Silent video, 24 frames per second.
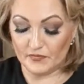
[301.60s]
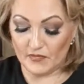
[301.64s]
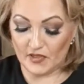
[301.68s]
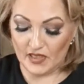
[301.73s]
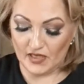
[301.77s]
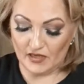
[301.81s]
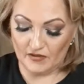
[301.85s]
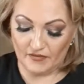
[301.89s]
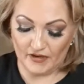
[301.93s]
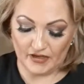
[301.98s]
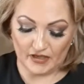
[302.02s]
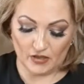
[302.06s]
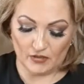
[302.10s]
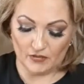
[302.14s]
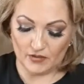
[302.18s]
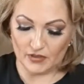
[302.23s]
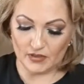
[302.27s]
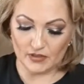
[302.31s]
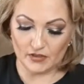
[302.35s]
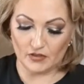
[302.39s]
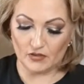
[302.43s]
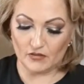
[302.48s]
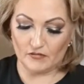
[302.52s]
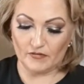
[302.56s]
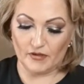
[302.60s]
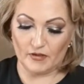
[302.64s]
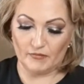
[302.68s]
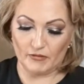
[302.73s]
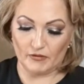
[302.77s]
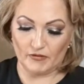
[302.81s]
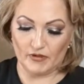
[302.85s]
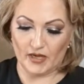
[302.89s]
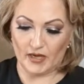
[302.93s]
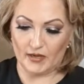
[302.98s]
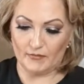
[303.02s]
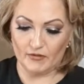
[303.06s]
And if I go a little over, I'm
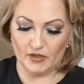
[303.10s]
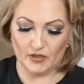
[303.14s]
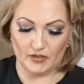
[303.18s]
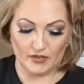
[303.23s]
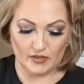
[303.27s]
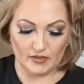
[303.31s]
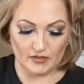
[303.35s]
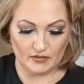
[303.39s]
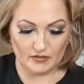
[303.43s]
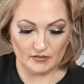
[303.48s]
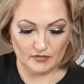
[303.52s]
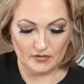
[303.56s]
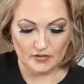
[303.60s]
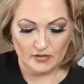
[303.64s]
okay. I'm not gonna